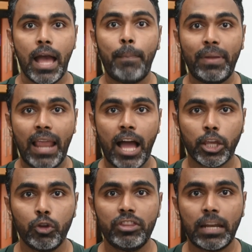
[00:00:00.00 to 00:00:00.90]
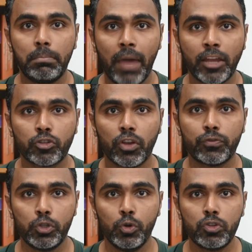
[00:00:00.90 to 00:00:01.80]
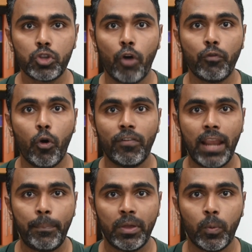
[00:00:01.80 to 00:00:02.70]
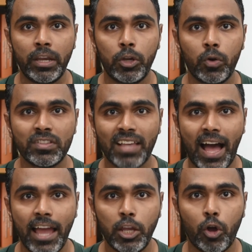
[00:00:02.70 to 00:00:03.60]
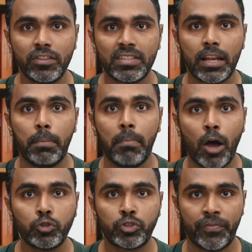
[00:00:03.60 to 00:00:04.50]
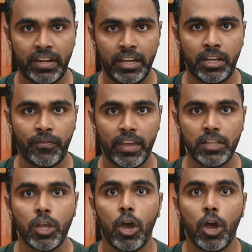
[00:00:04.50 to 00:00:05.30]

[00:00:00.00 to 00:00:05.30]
Apple argued that Microsoft's use of overlapping windows, icons, and a mouse-driven interface